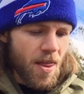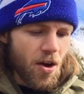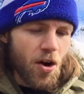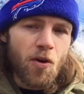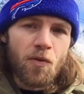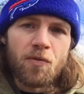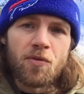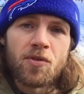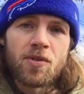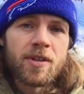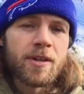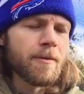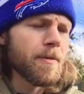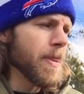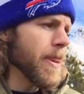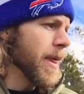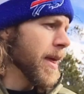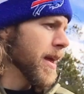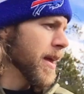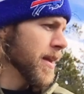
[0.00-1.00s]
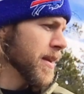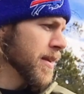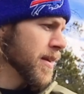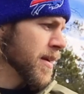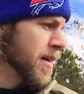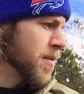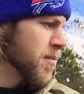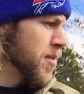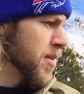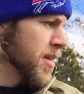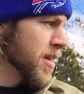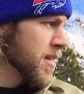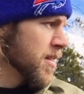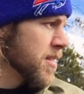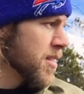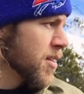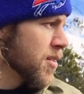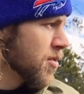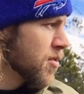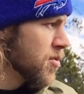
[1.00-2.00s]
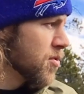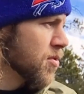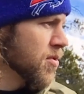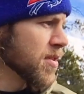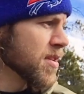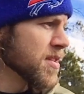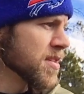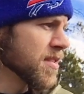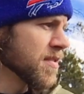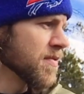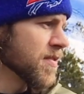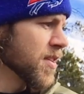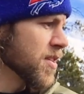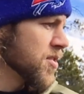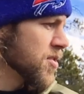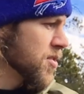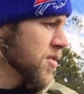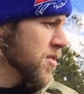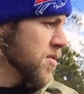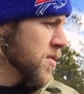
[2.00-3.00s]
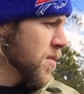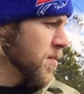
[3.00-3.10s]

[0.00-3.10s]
hopefully. And I'm going to continue doing these adventures.